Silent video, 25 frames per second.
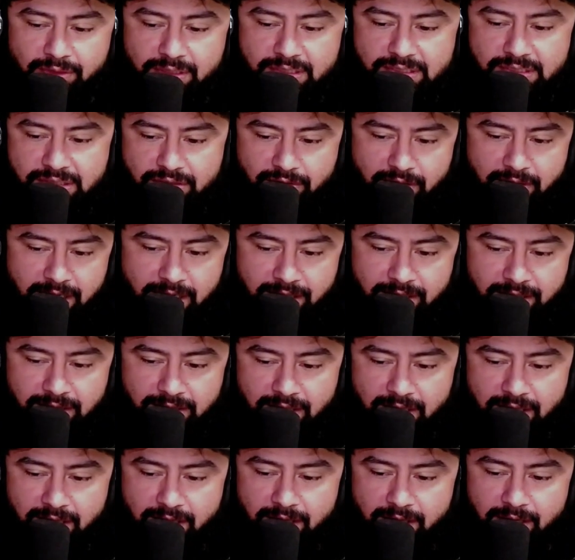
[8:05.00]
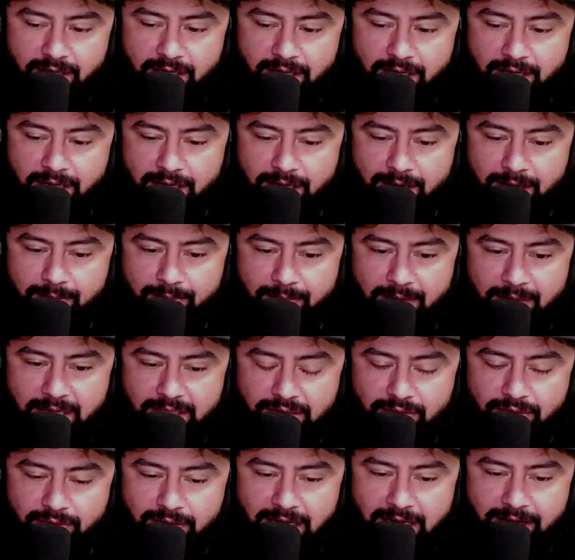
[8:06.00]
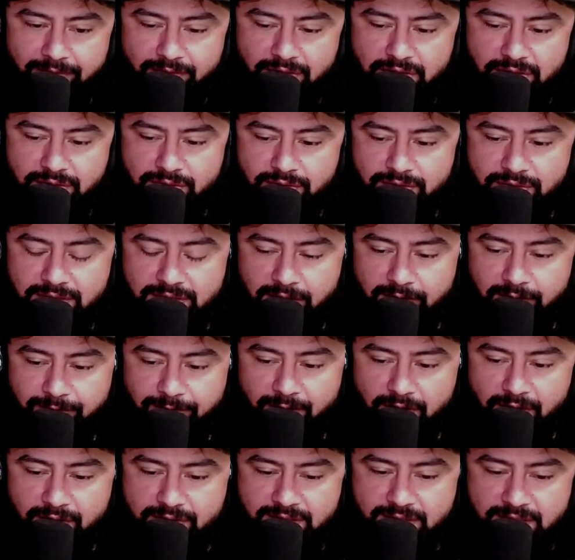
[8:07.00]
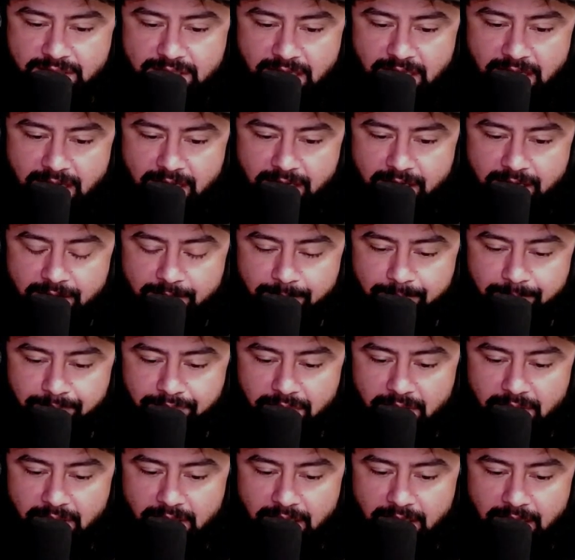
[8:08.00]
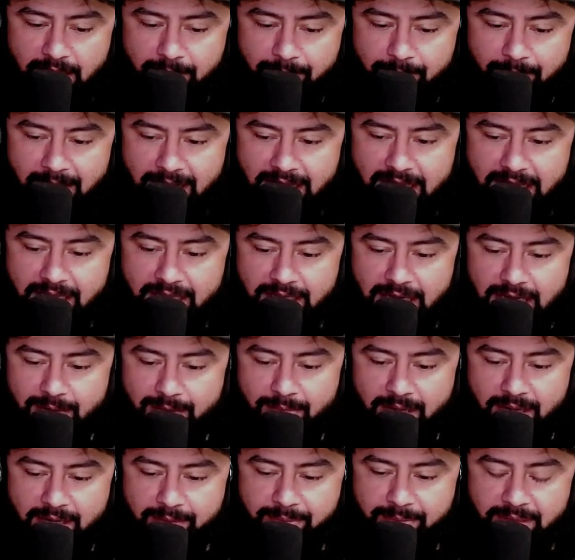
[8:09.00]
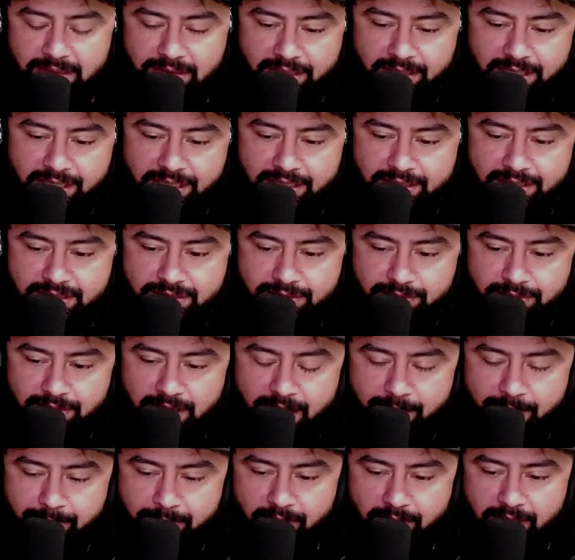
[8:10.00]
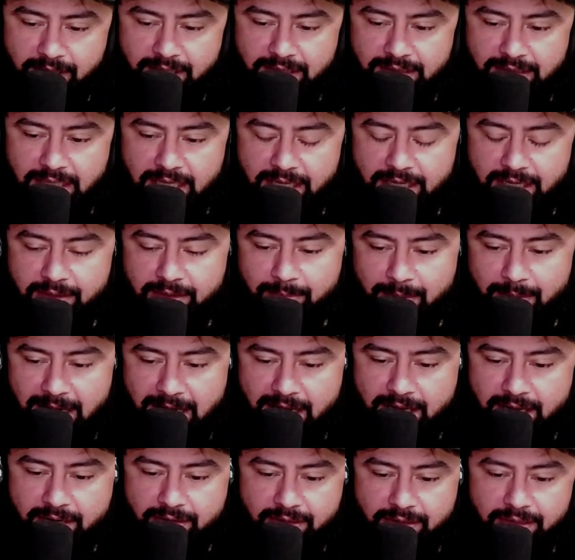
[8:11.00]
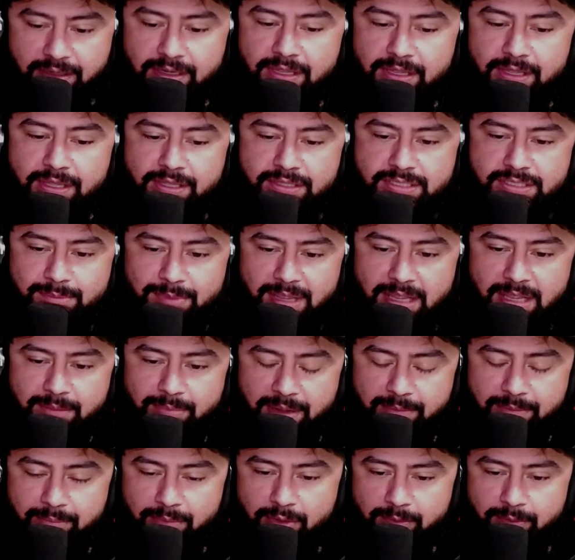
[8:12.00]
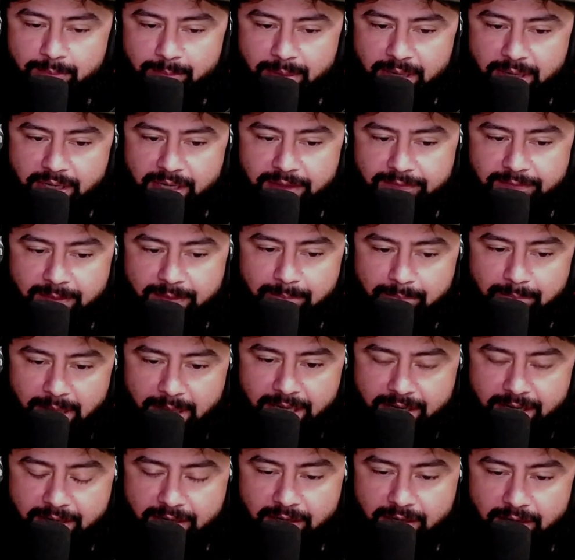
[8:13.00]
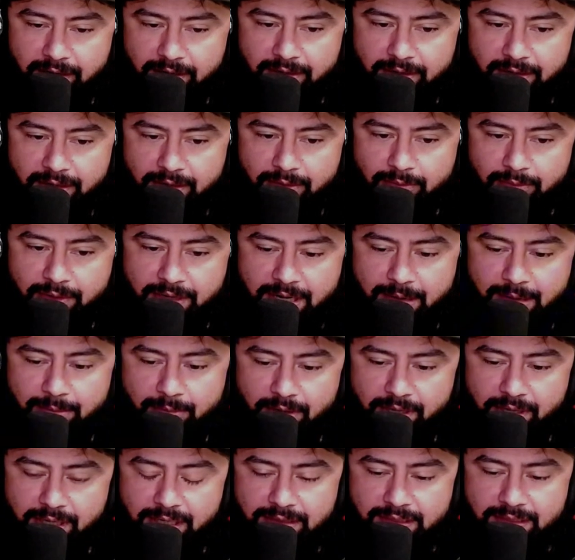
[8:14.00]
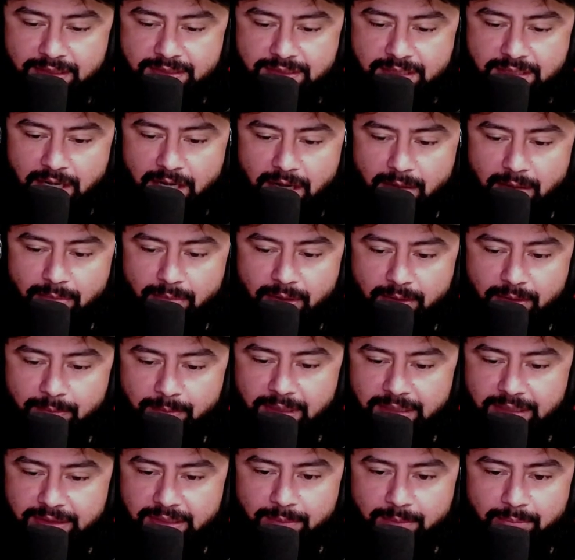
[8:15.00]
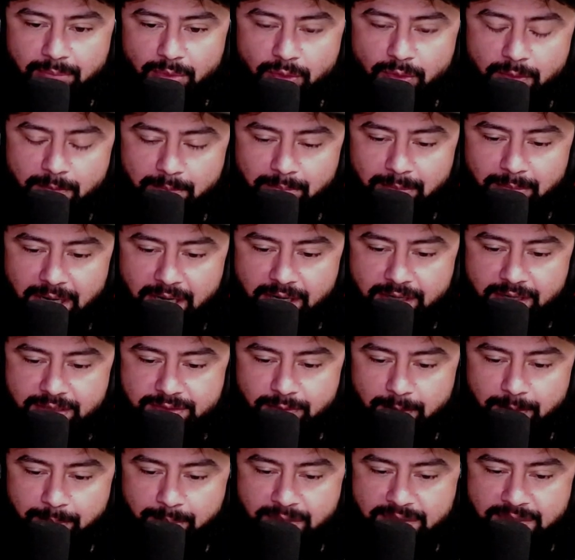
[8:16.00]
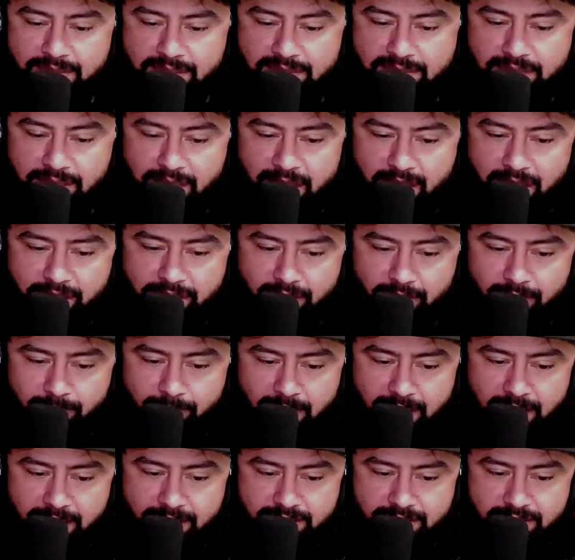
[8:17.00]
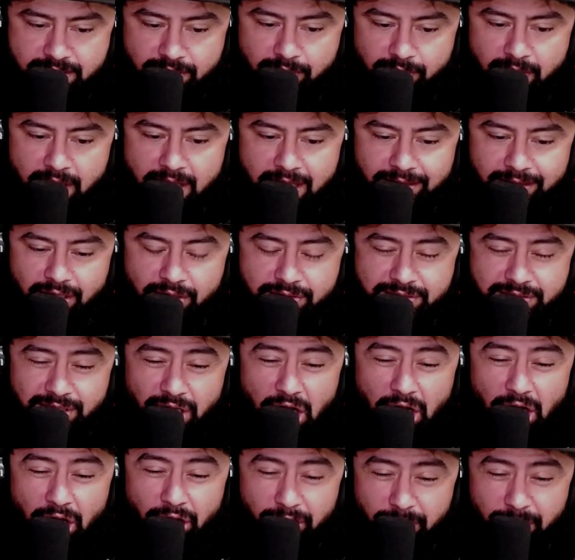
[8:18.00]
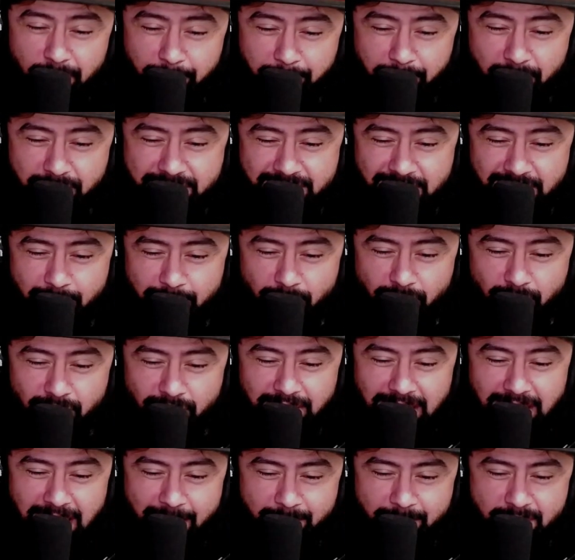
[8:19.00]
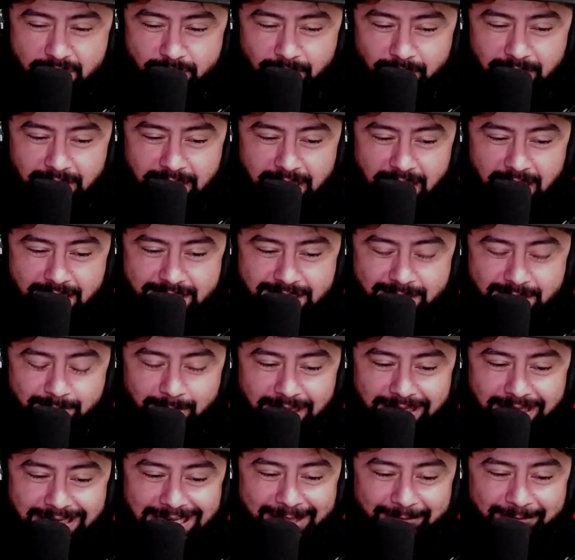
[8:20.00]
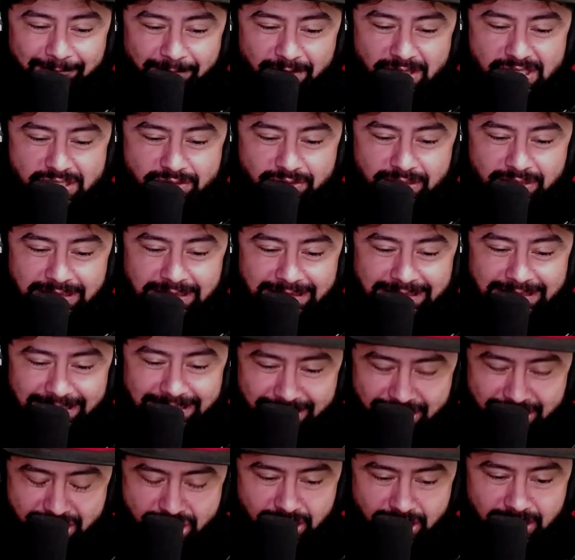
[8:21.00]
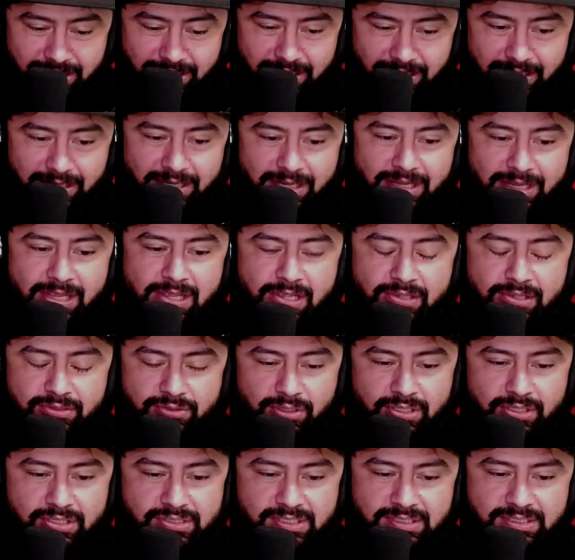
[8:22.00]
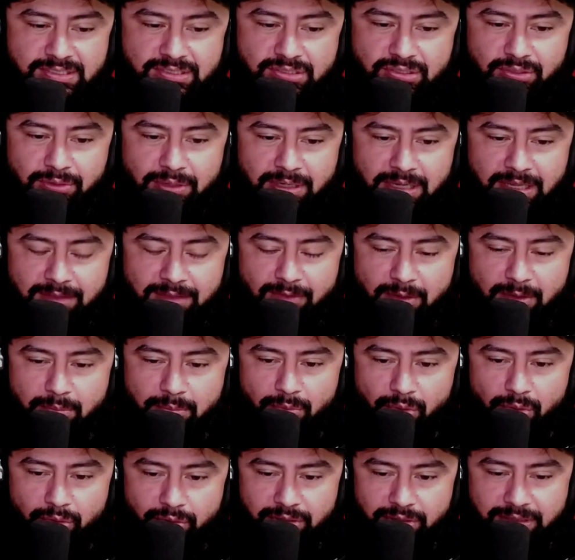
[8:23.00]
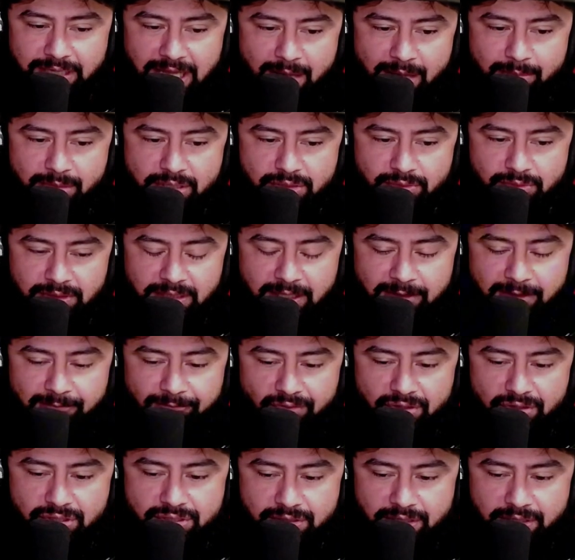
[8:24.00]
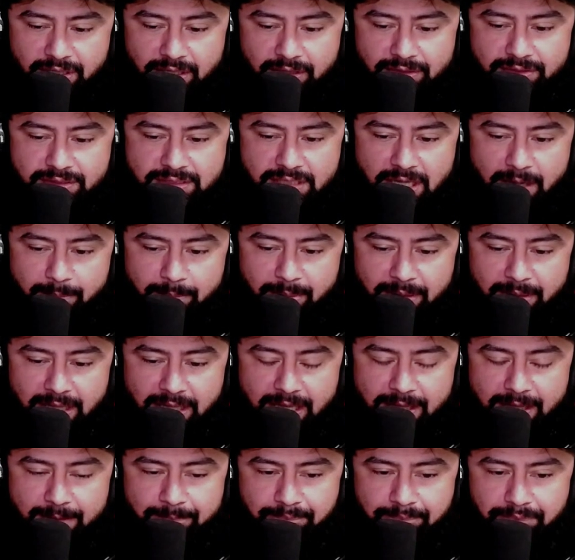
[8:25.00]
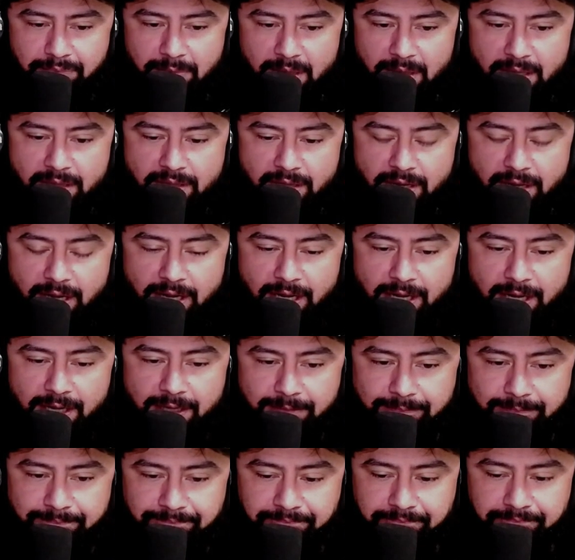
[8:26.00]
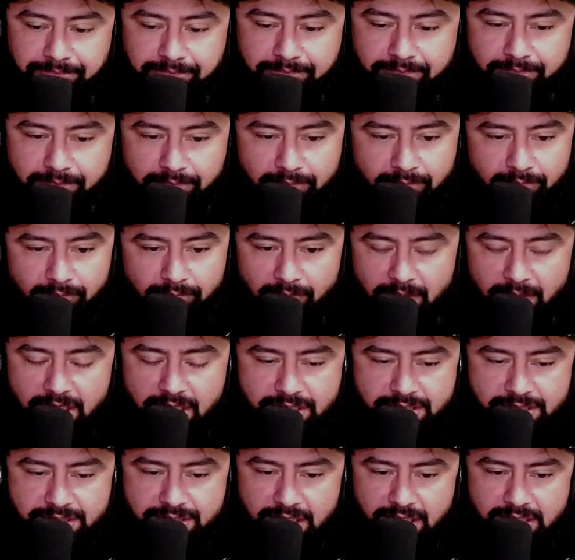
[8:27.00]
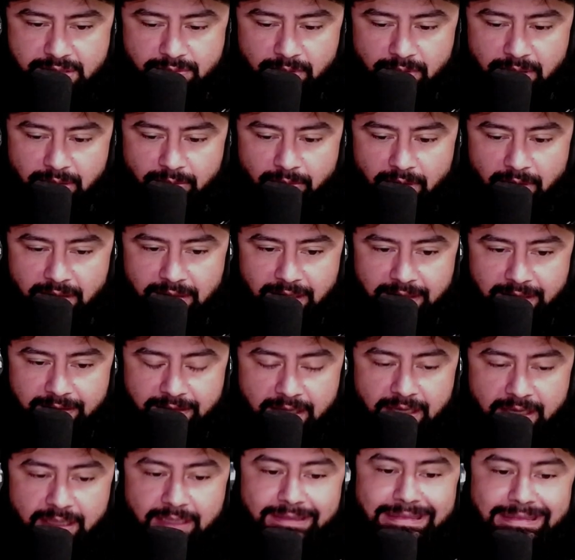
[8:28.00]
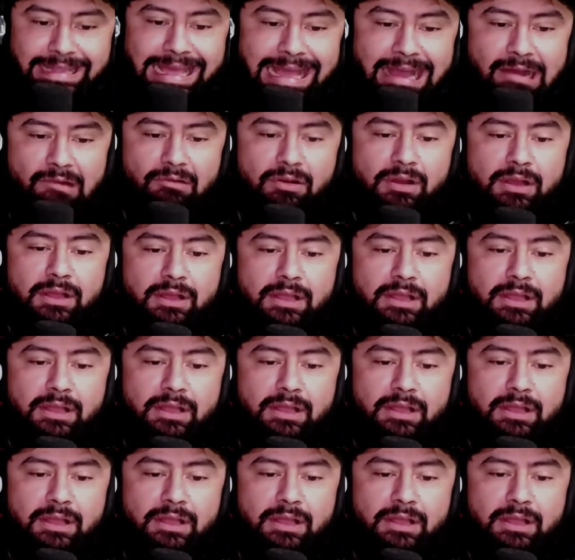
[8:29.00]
strength. I do have a 2-star fierce attack. I might be looking into upgrading that up higher to make my Moon Bear even better when I'm running this combo. But the Moon Bear is what puts it together, right? So deals 100% more damage when casted by an infantry legion. So it's just doing even more damage with infantry. On top of that, it just does really well like that. Now,